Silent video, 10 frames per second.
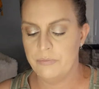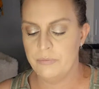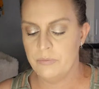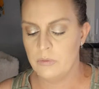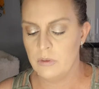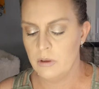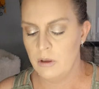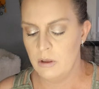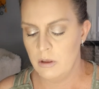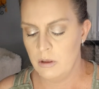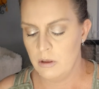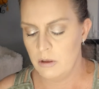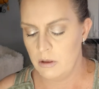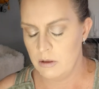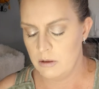
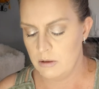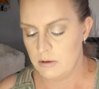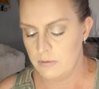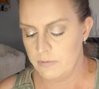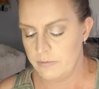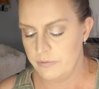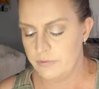No one is speaking in this clip.